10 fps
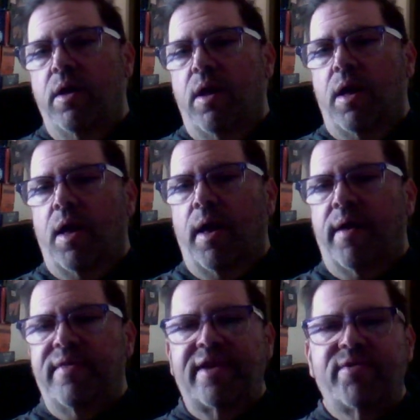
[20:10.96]

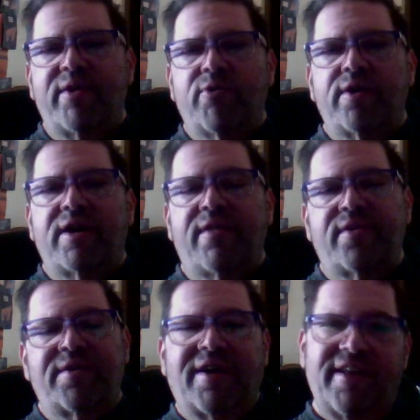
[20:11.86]
That's why I want to cut
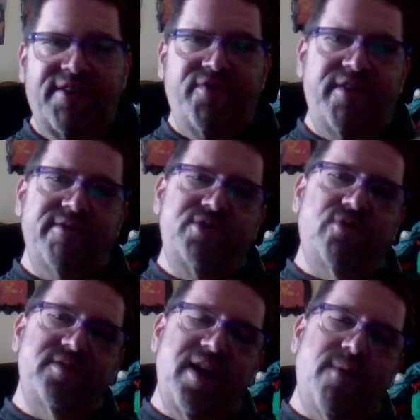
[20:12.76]
this video
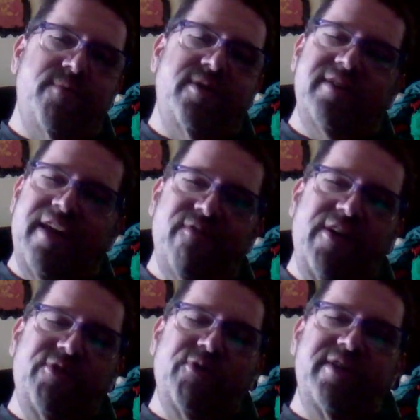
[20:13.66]
short now, because and if I
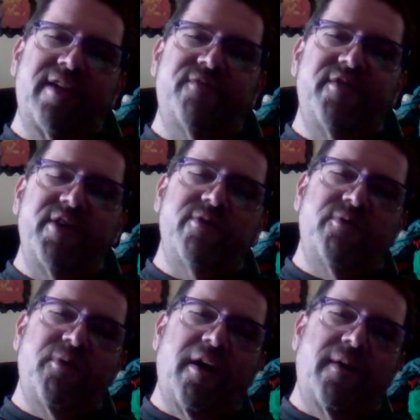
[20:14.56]
do another video
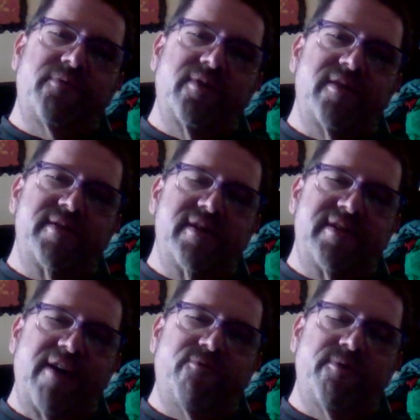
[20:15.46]
sometime in
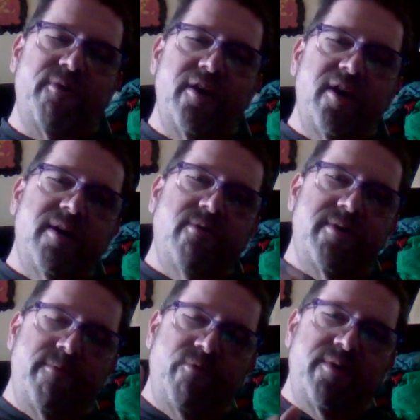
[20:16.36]
life for
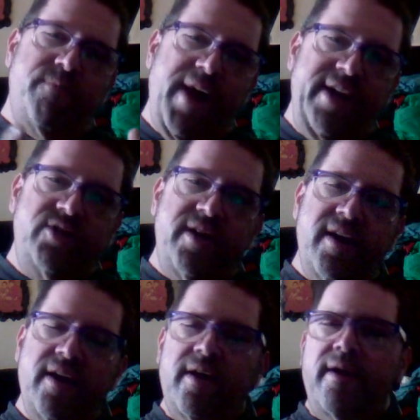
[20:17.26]
the page here,
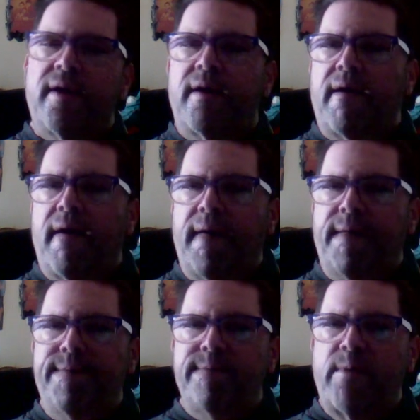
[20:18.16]

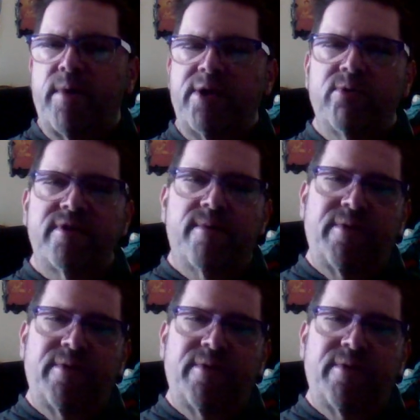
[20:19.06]
I might do another.